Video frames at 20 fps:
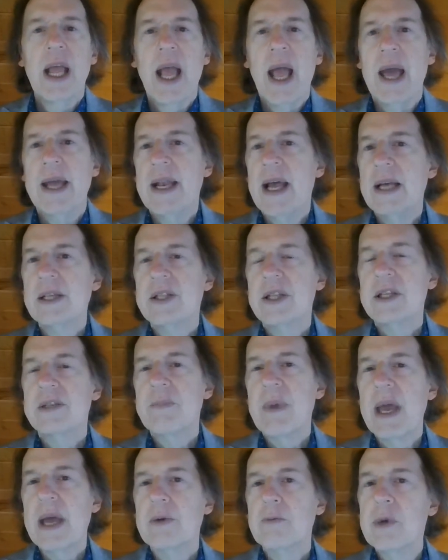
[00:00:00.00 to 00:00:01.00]
And as this
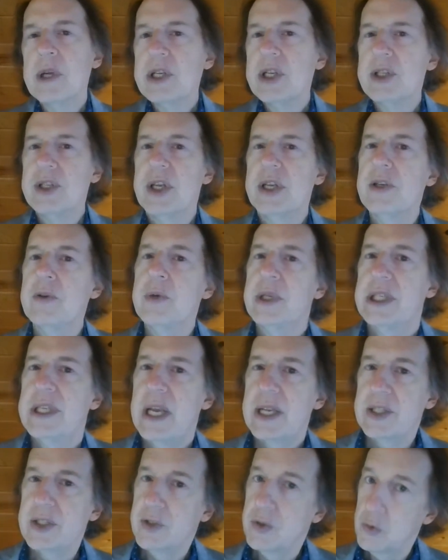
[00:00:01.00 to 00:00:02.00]
man reaches into a
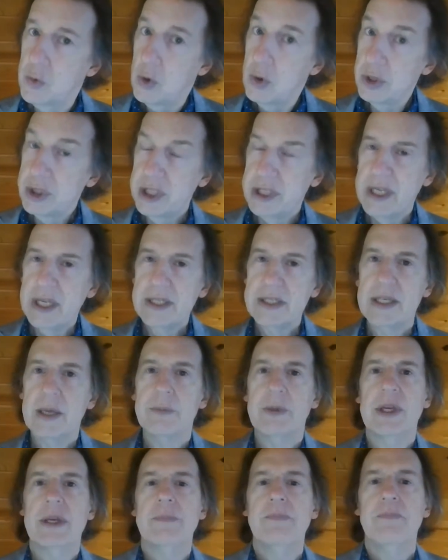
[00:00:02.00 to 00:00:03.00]
desk drawer to get
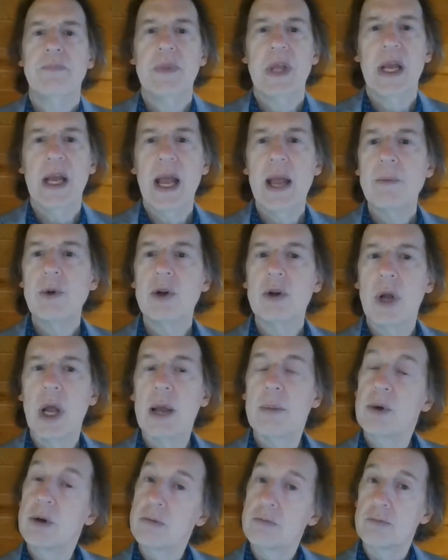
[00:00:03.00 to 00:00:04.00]
something,
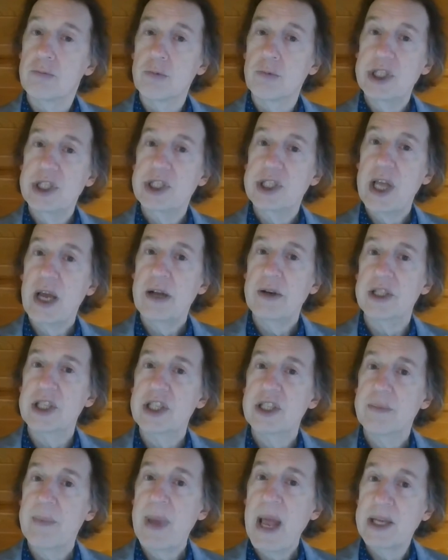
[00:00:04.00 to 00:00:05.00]
Hammer reaches down and
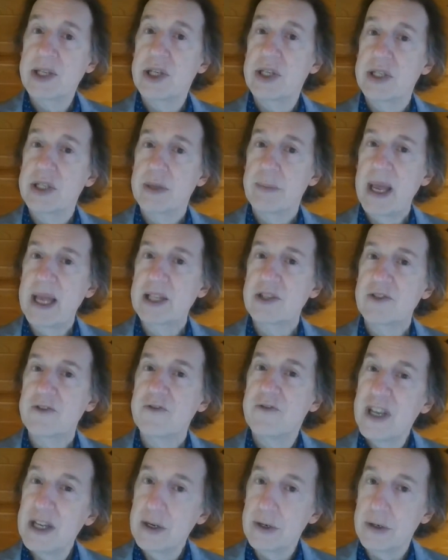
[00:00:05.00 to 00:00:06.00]
smashes the man's
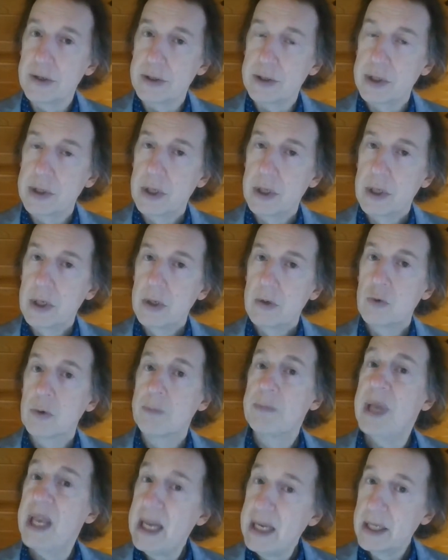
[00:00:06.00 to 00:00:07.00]
fingers
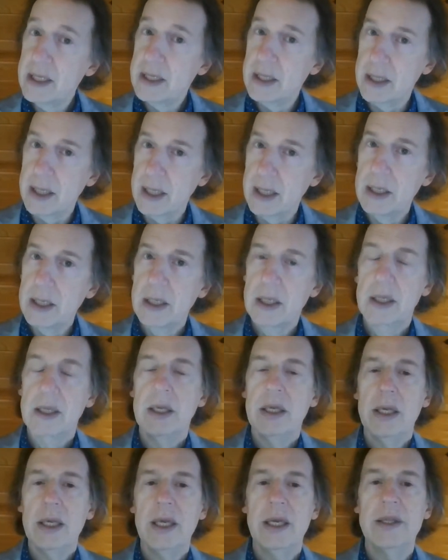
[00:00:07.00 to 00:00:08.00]
repeatedly
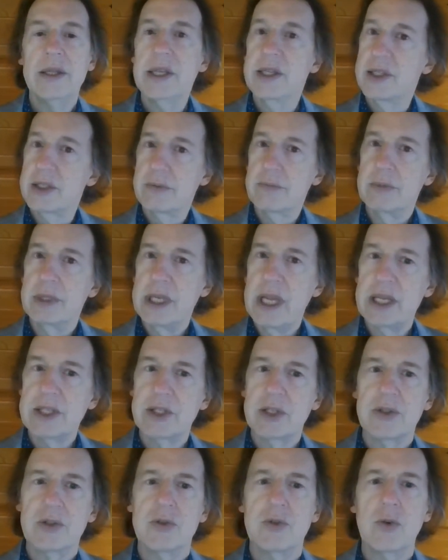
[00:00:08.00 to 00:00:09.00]
in this
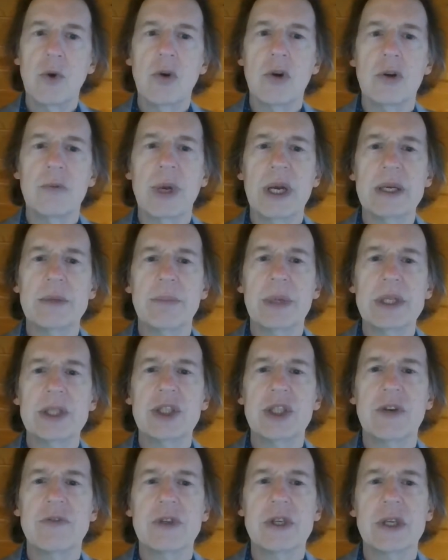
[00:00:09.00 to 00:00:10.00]
desk drawer by
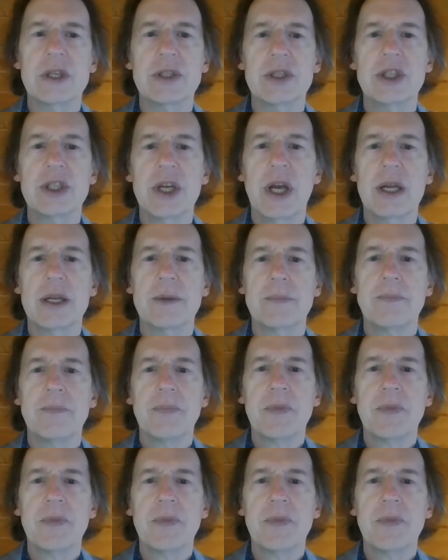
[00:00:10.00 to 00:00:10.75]
shoving it shut.